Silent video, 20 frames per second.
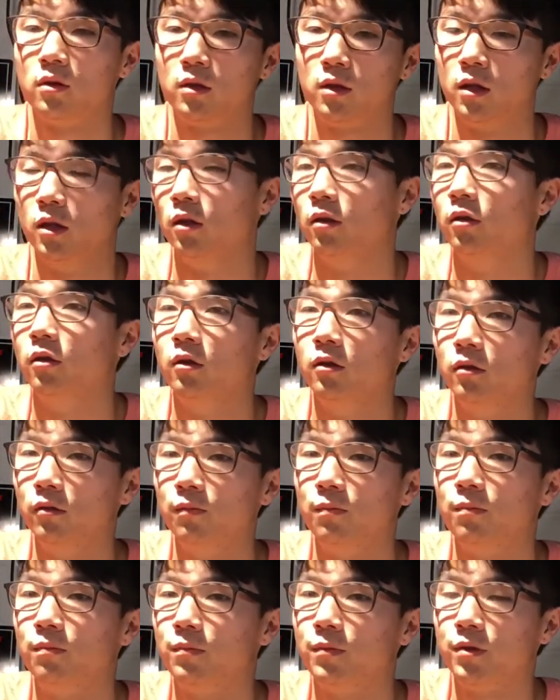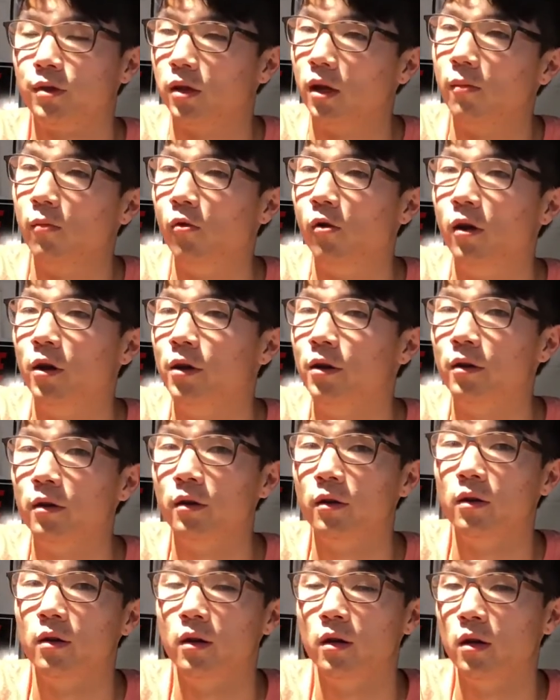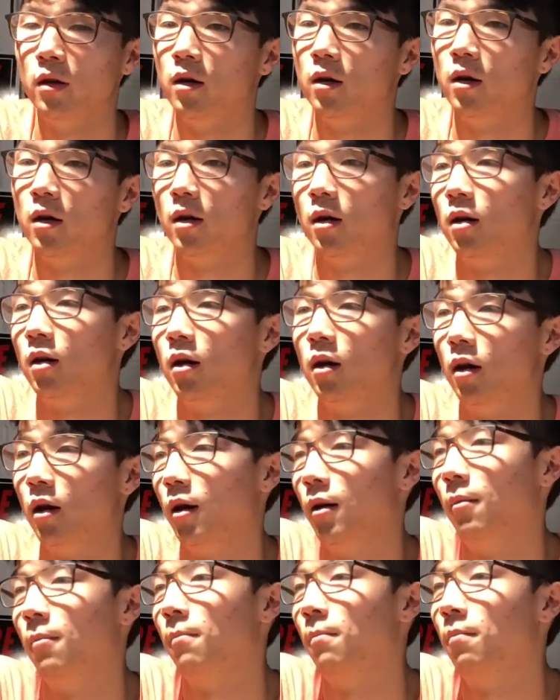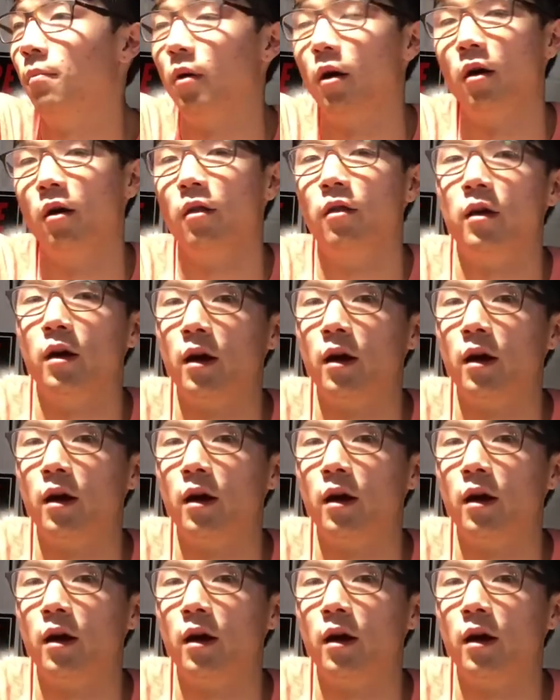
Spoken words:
kill someone, burn